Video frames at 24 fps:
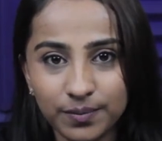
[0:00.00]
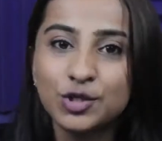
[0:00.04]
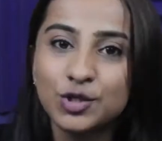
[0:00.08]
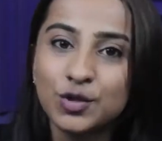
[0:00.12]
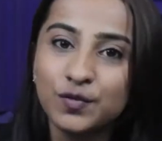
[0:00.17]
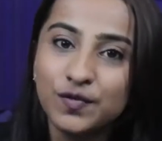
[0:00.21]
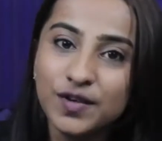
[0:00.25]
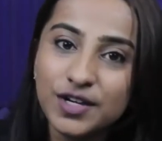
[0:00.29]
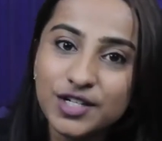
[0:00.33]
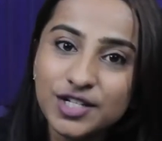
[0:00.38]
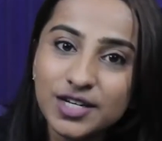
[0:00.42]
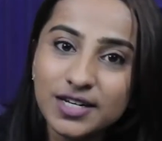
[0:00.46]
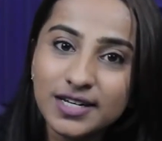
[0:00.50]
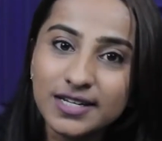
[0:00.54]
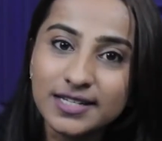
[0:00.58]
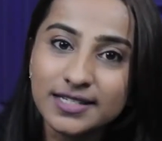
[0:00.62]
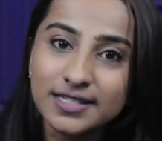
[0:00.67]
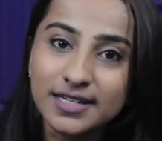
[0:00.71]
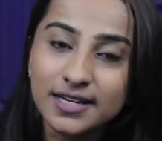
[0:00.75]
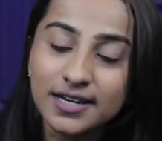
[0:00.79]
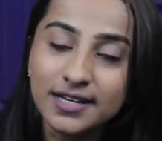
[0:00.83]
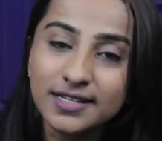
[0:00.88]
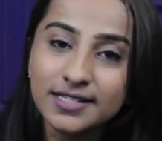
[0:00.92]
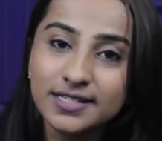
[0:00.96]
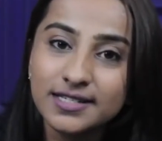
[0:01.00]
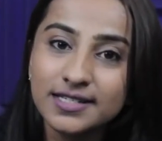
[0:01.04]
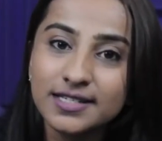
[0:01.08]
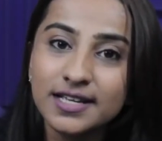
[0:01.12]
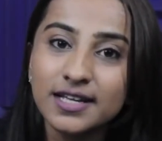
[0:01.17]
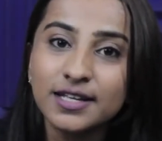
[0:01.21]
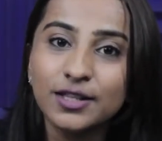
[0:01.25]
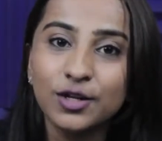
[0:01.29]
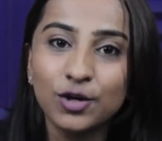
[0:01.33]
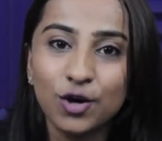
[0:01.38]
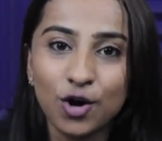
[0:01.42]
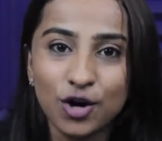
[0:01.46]
So, we shall discuss
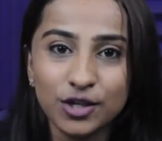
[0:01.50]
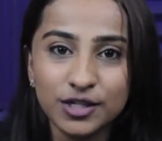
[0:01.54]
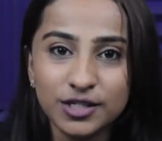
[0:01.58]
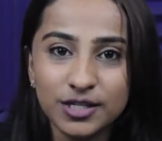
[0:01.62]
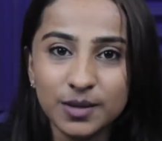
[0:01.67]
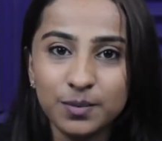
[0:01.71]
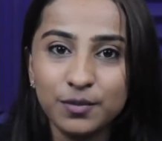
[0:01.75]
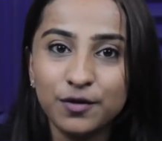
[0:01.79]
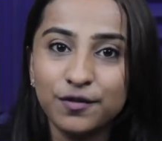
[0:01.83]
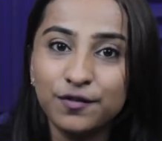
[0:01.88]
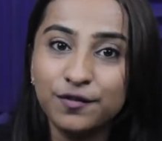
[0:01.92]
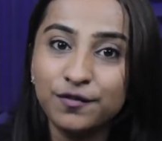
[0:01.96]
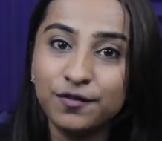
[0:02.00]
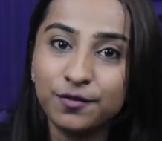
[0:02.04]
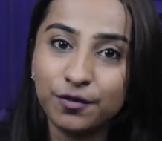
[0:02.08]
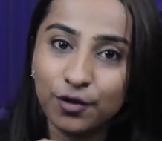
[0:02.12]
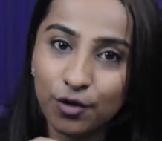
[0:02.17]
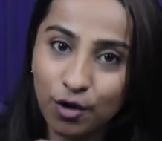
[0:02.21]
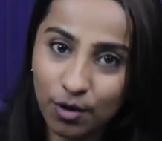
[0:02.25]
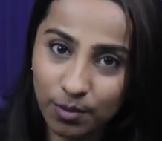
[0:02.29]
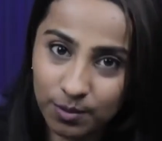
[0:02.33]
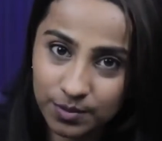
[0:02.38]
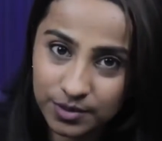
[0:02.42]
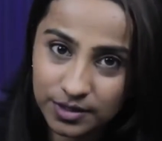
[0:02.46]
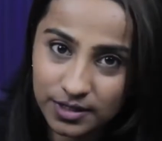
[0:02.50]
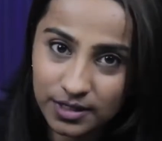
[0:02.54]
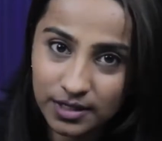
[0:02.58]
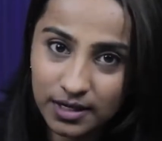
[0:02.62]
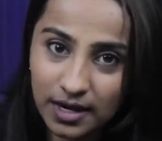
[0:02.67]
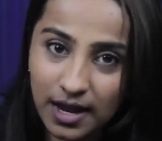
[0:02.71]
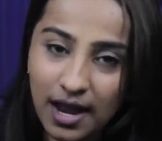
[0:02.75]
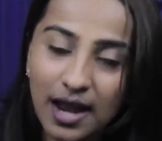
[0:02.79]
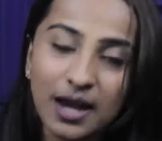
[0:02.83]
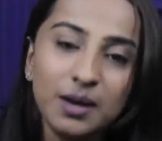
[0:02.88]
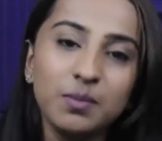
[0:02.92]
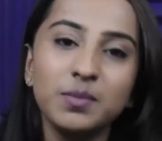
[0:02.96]
the concept of
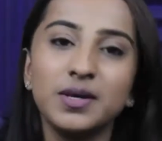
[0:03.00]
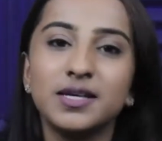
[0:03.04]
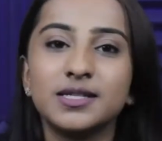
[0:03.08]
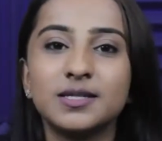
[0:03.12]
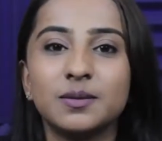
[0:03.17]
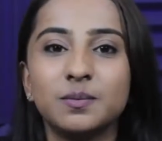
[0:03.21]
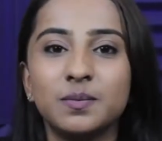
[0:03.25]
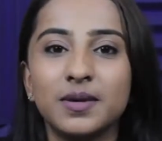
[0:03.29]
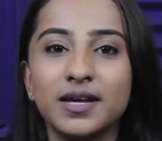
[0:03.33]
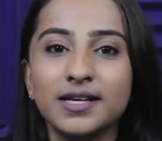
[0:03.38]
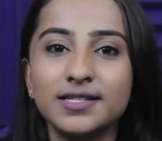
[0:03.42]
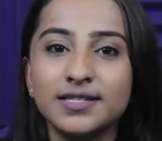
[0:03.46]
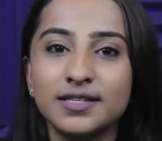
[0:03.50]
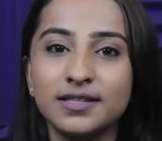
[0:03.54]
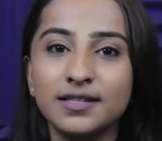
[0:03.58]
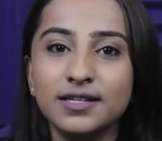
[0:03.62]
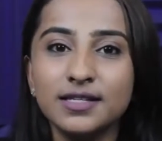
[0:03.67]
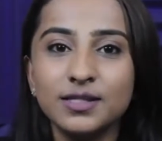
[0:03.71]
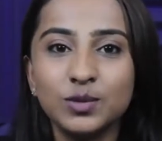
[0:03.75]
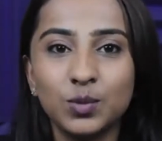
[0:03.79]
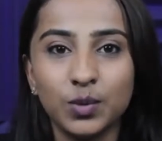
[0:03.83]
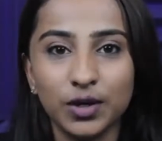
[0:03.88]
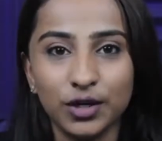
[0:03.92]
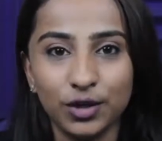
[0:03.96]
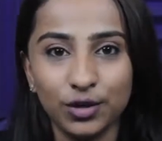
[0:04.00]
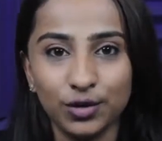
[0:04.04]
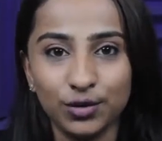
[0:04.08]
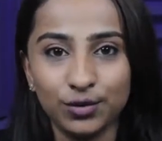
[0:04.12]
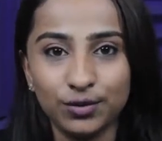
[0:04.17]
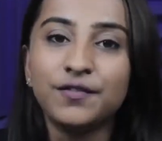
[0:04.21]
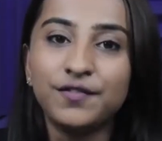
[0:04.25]
composite and mixed supplies in this video.